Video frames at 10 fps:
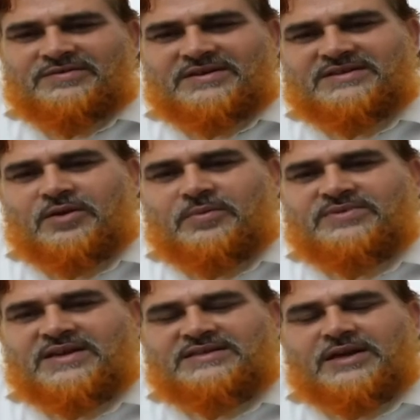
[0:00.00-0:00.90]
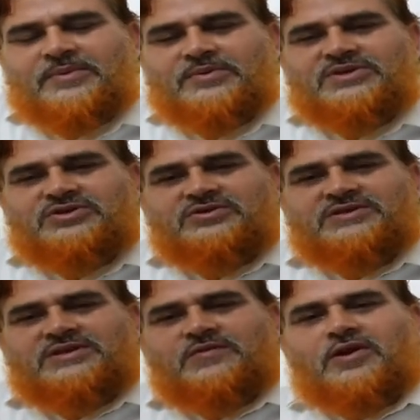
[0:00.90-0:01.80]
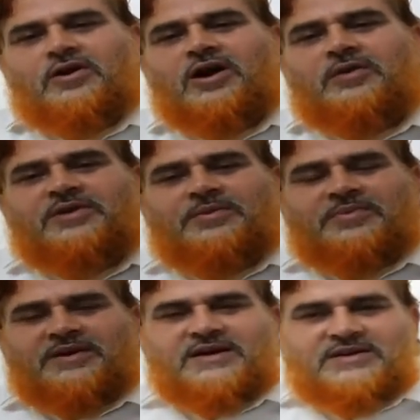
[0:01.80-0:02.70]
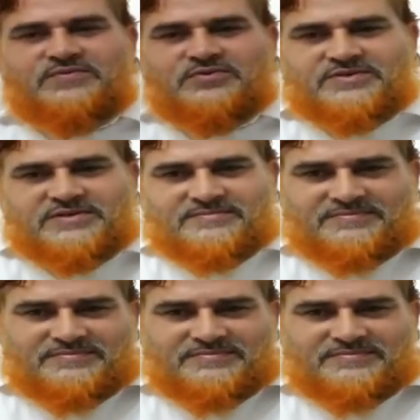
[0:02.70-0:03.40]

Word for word: such type of situation will not be repeated in the future.